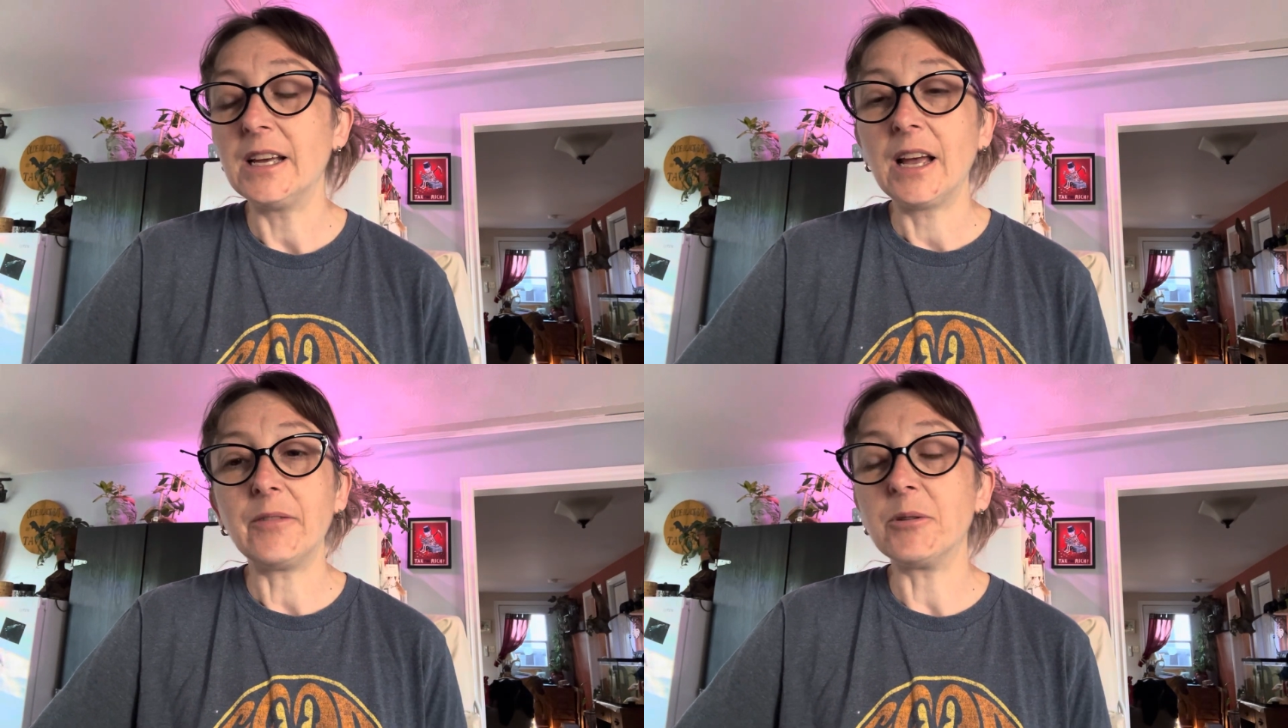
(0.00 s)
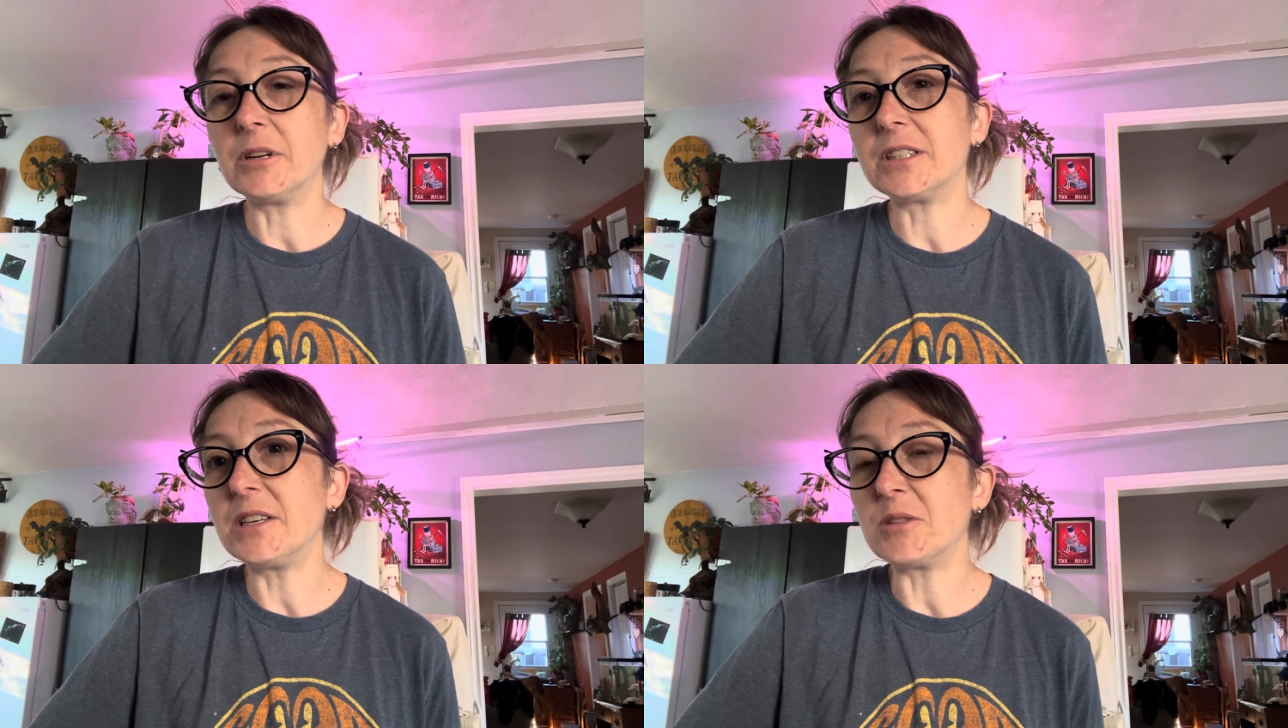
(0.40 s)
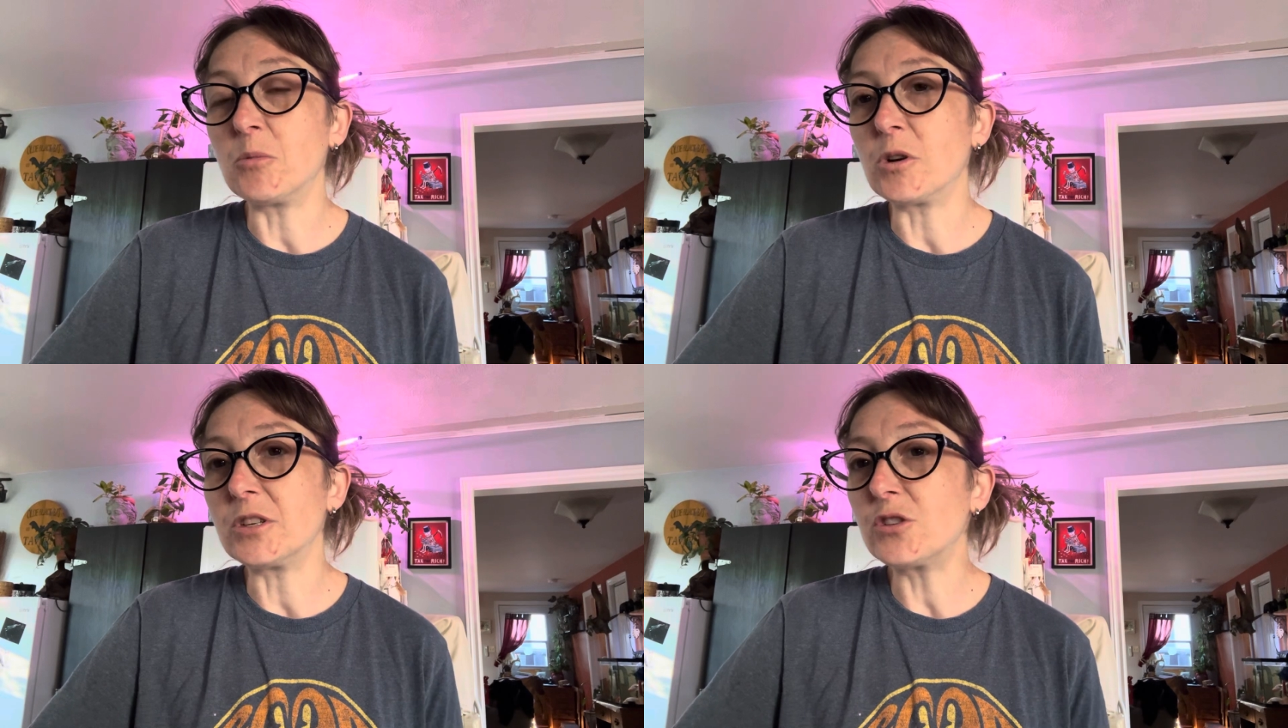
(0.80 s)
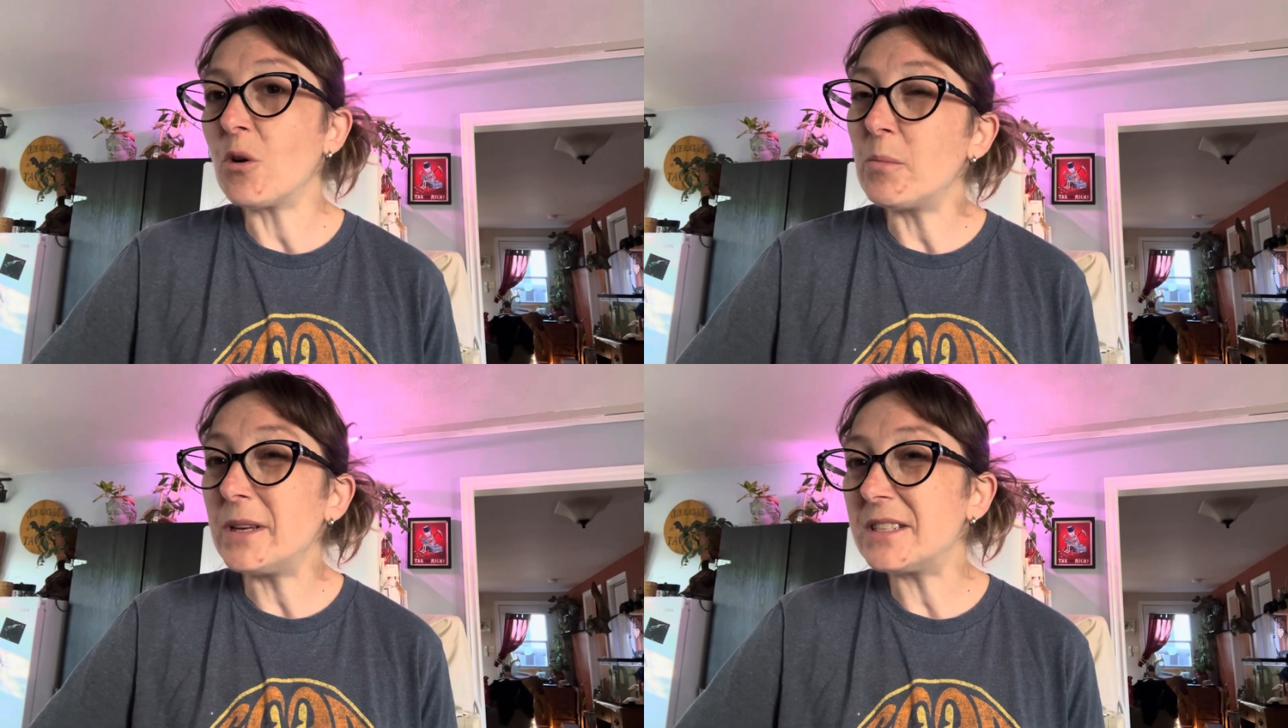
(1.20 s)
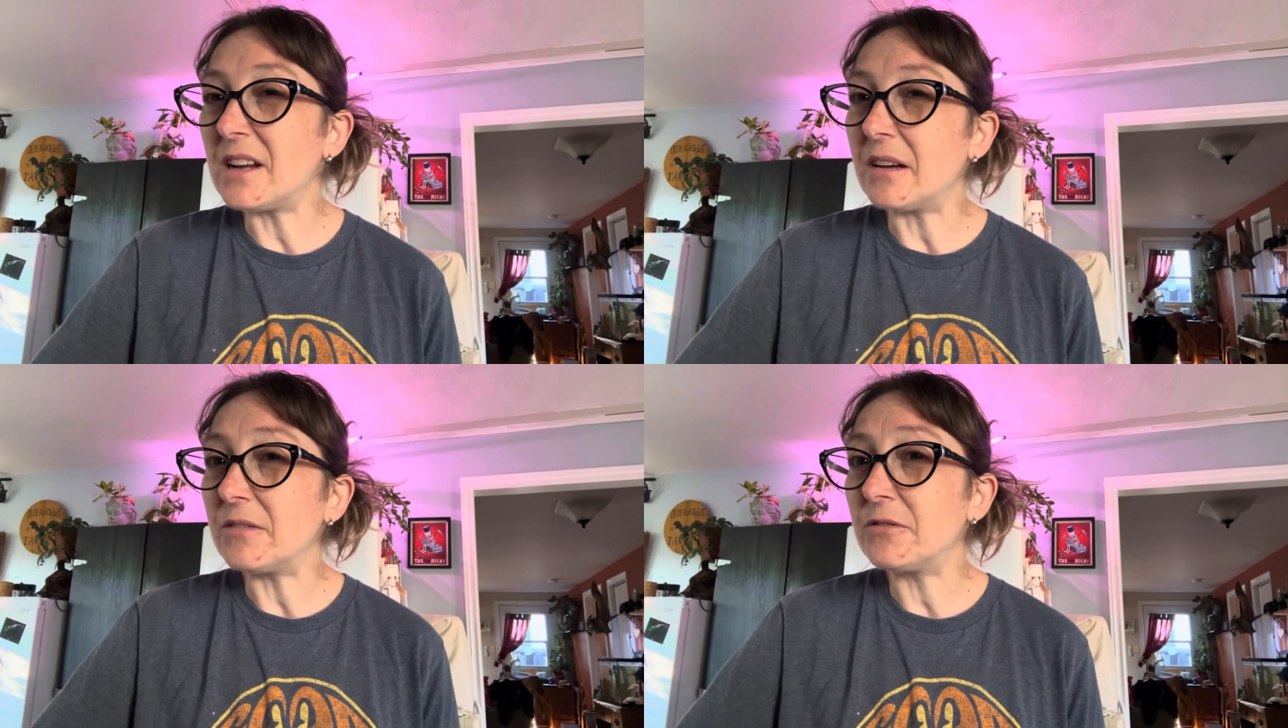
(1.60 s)
If you want to see some more soapy
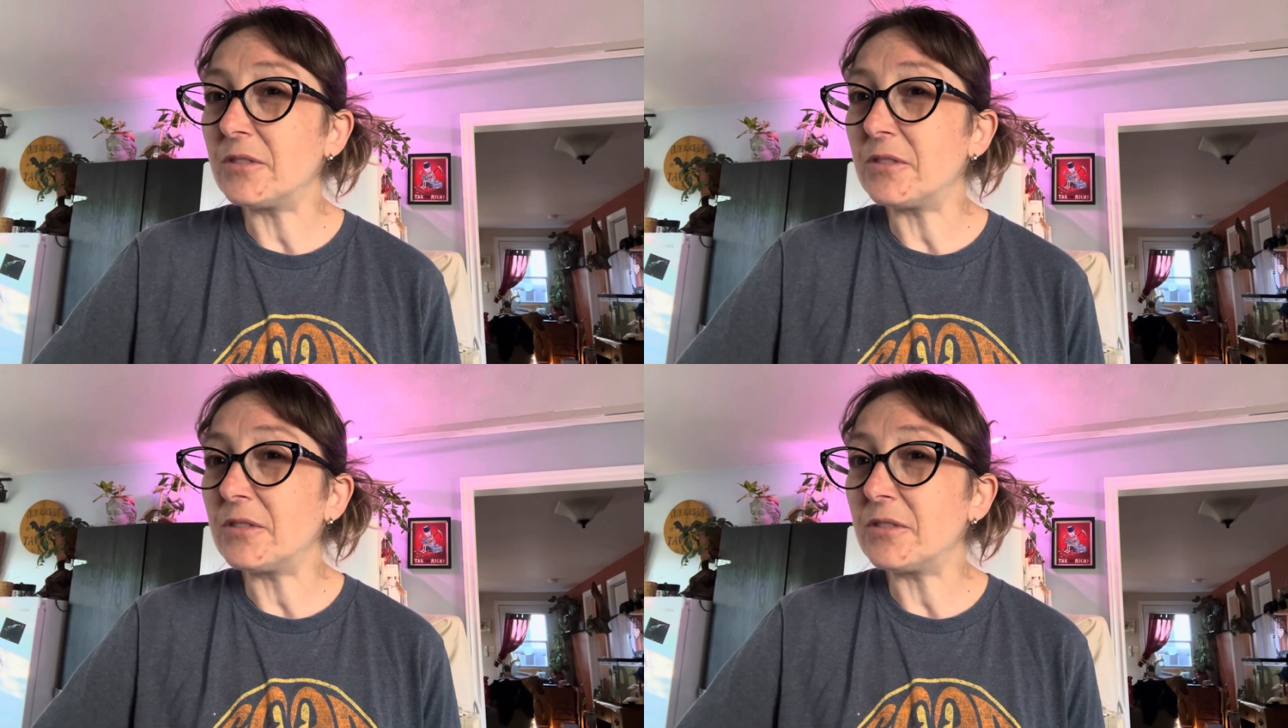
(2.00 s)
stuff,